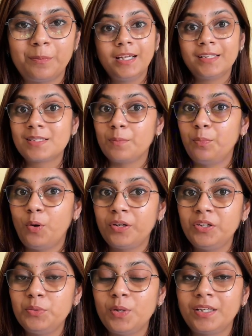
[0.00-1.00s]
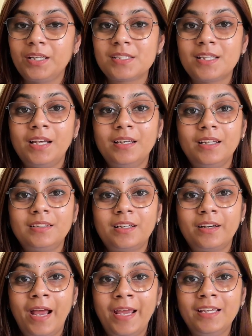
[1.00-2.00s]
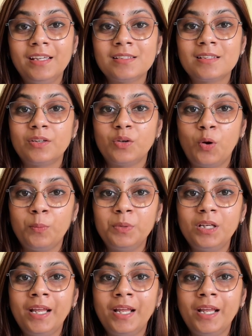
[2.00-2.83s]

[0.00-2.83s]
It's important to understand that crying is a normal